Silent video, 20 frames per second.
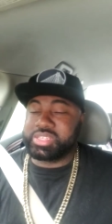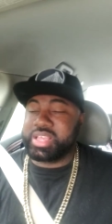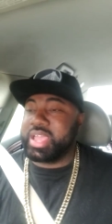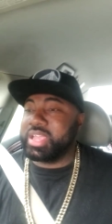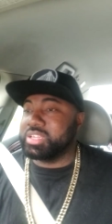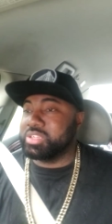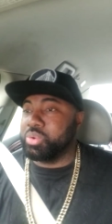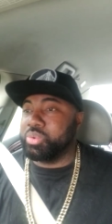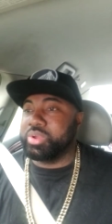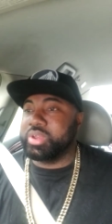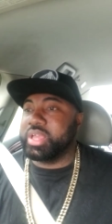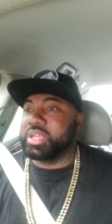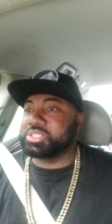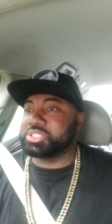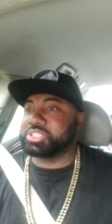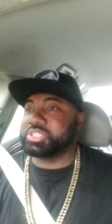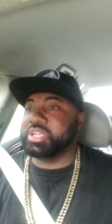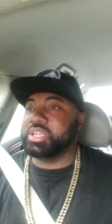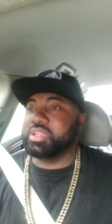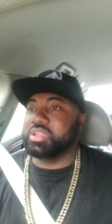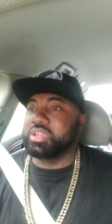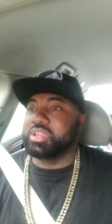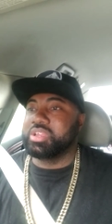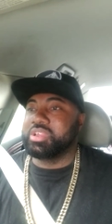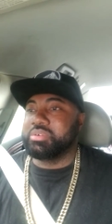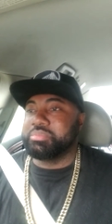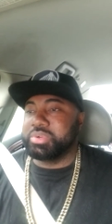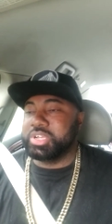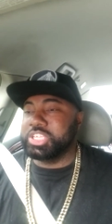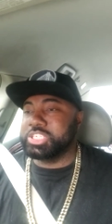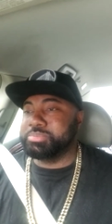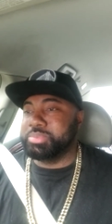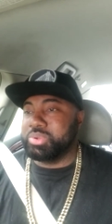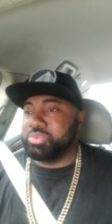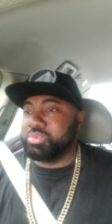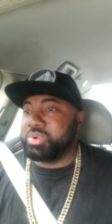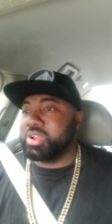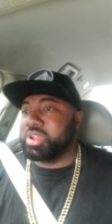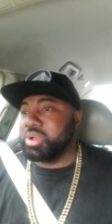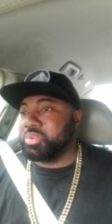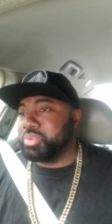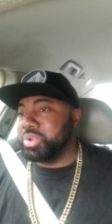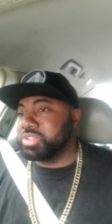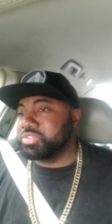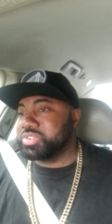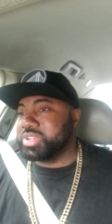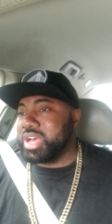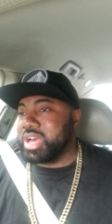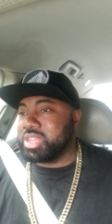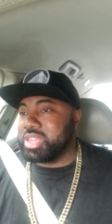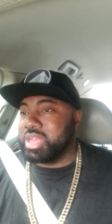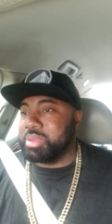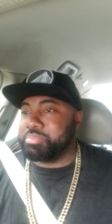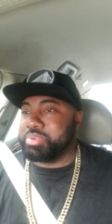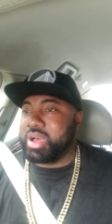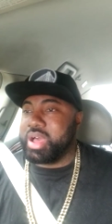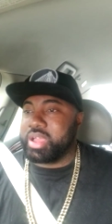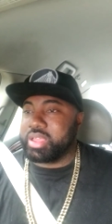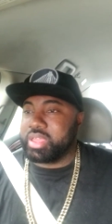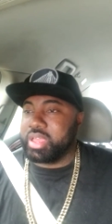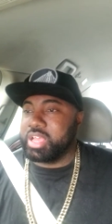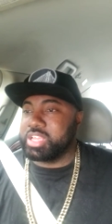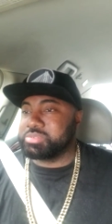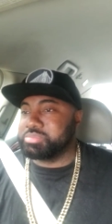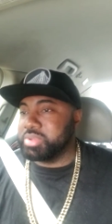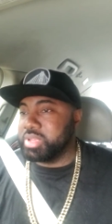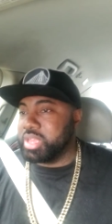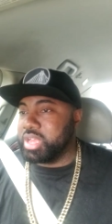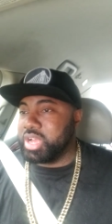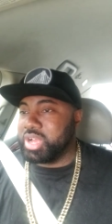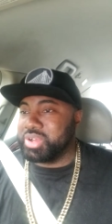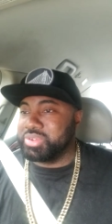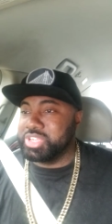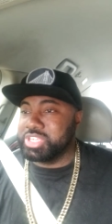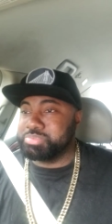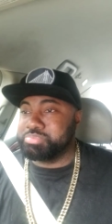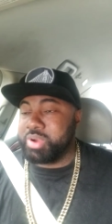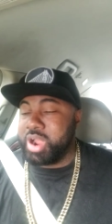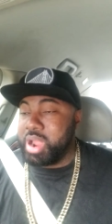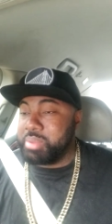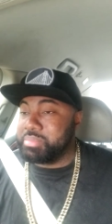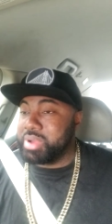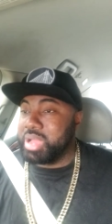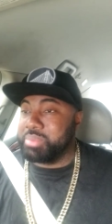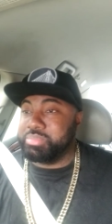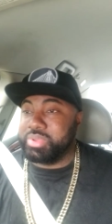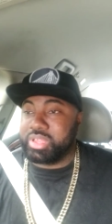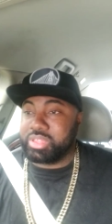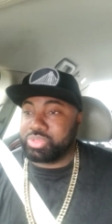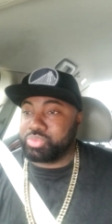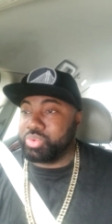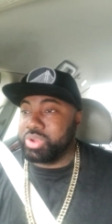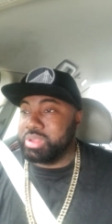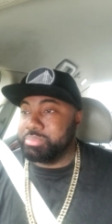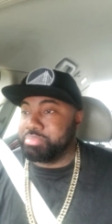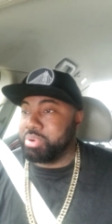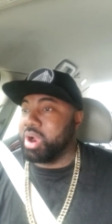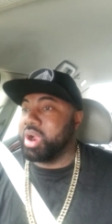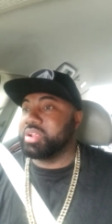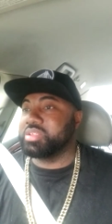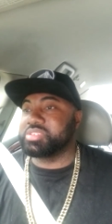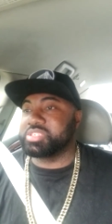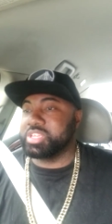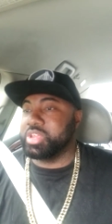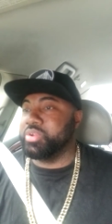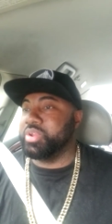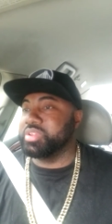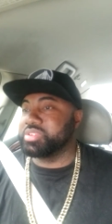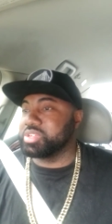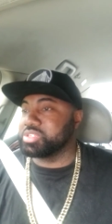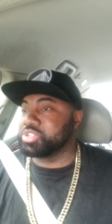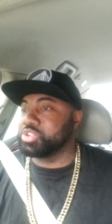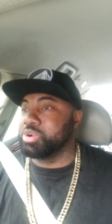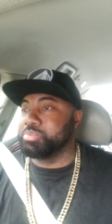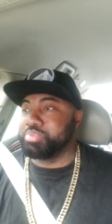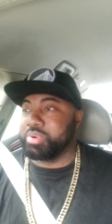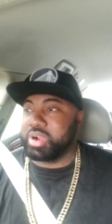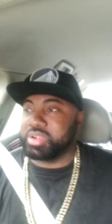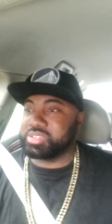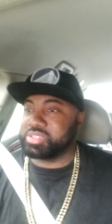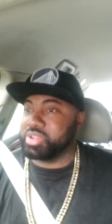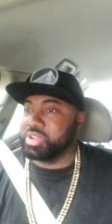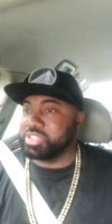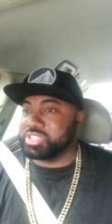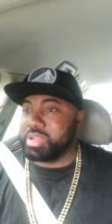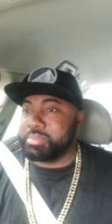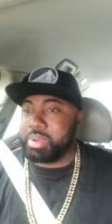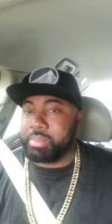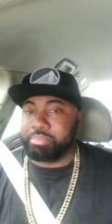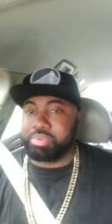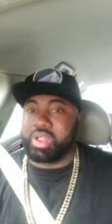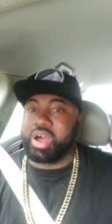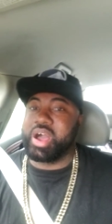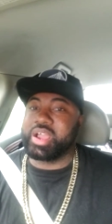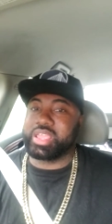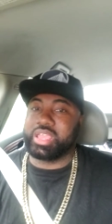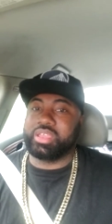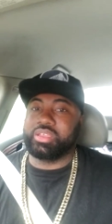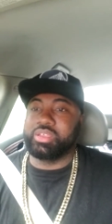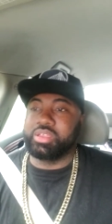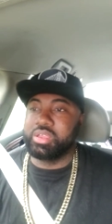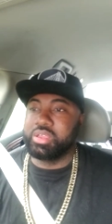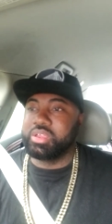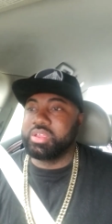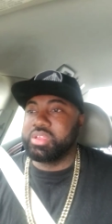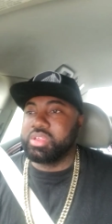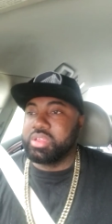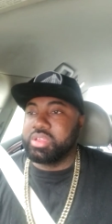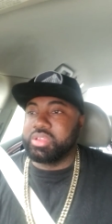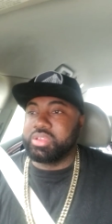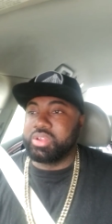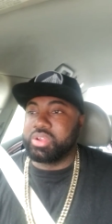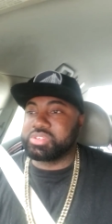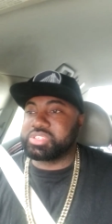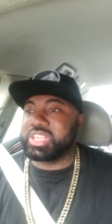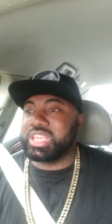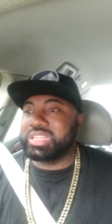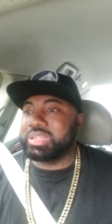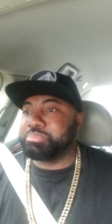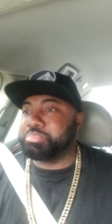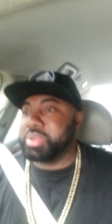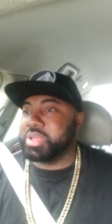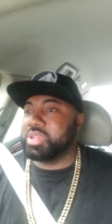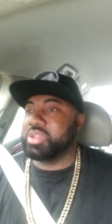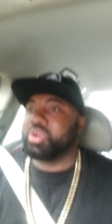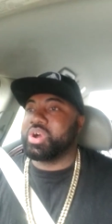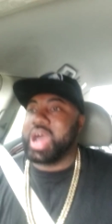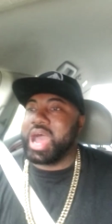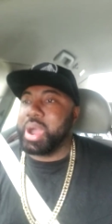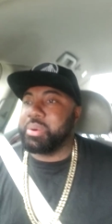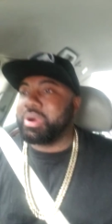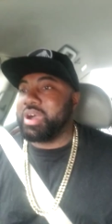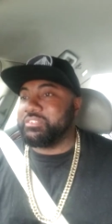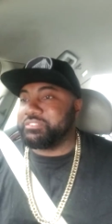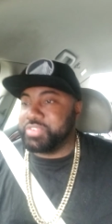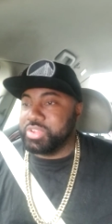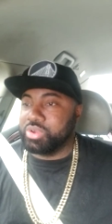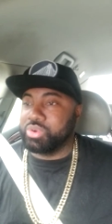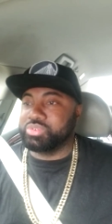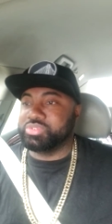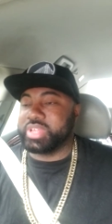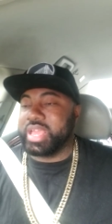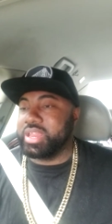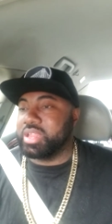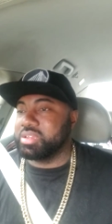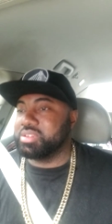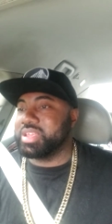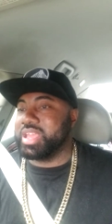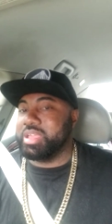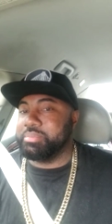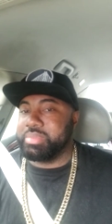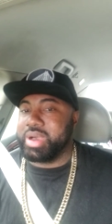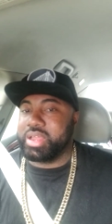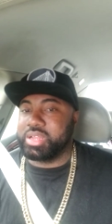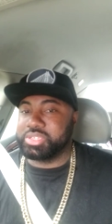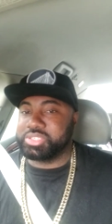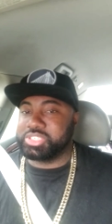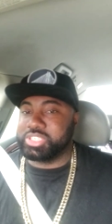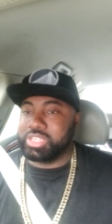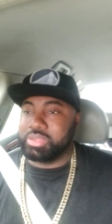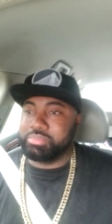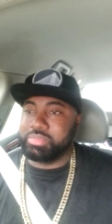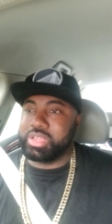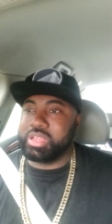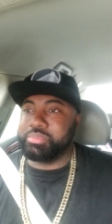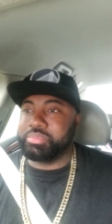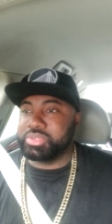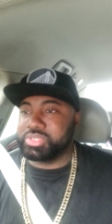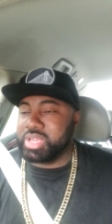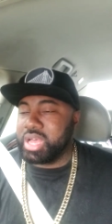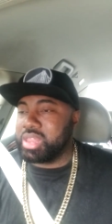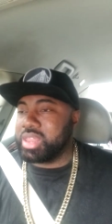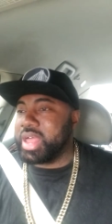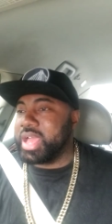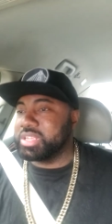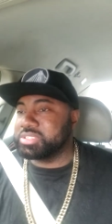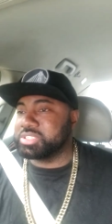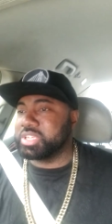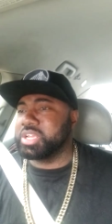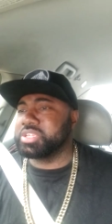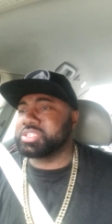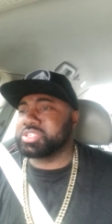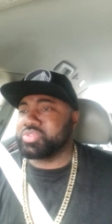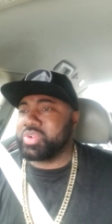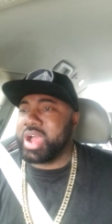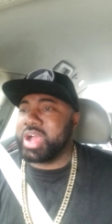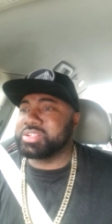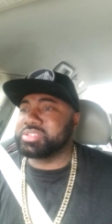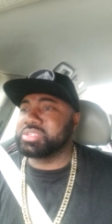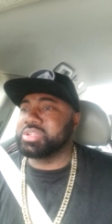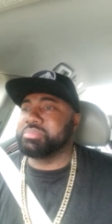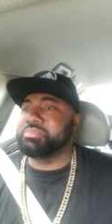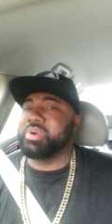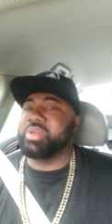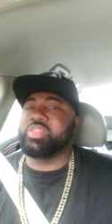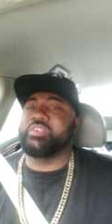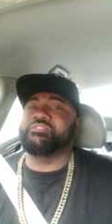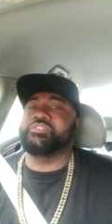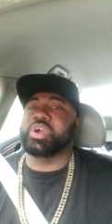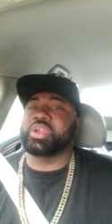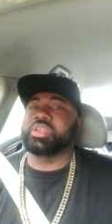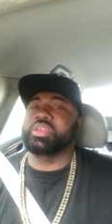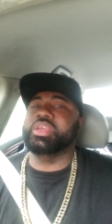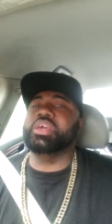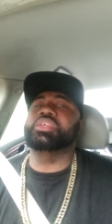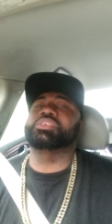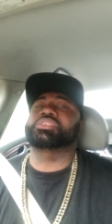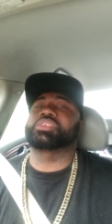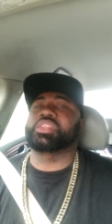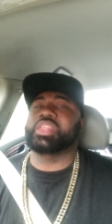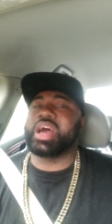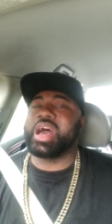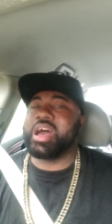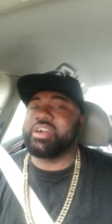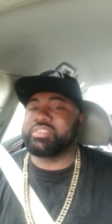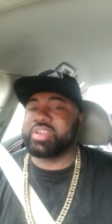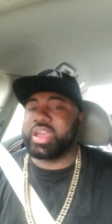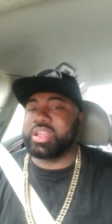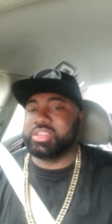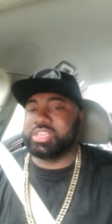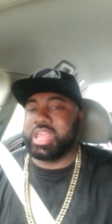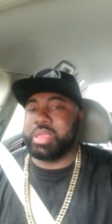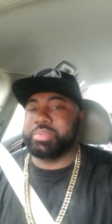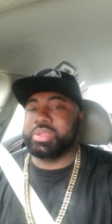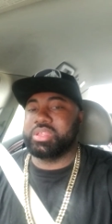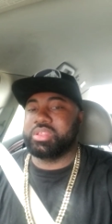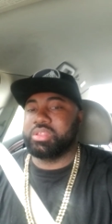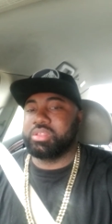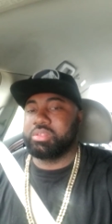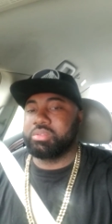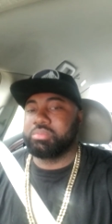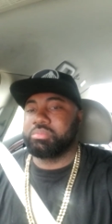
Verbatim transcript: I ain't doing that shit. But this has been Run Up Wilson Outlet Podcast, man. Uh, this probably might be a three part series, a two part series. I'm gonna blog it. You know what I'm saying? Depending on how I feel day to day by the shit, man. But y'all like, share, subscribe to the motherfucking illest alive, God damn it.